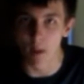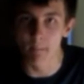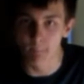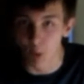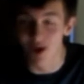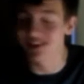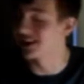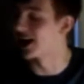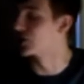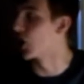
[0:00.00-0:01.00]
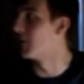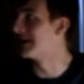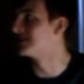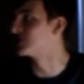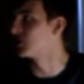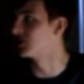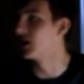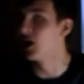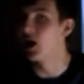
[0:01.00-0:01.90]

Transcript: and boy did I go mental.